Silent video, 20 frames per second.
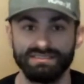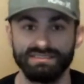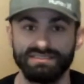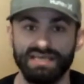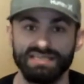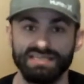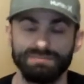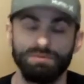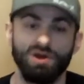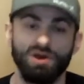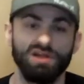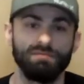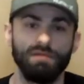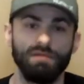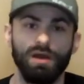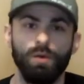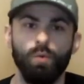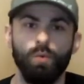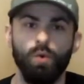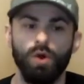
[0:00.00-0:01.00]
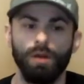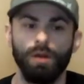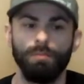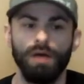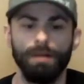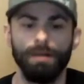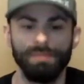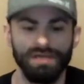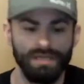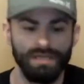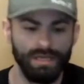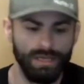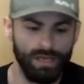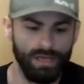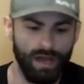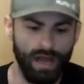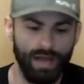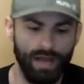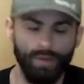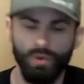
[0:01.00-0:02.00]
as part of my warm-up.
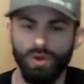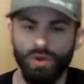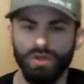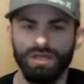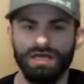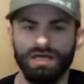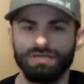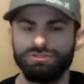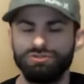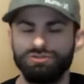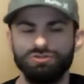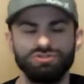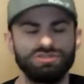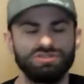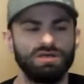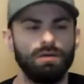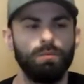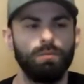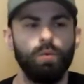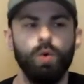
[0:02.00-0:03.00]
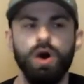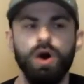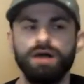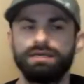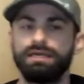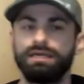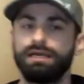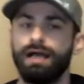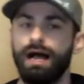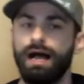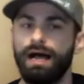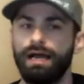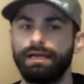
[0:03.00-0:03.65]
I will do some walking high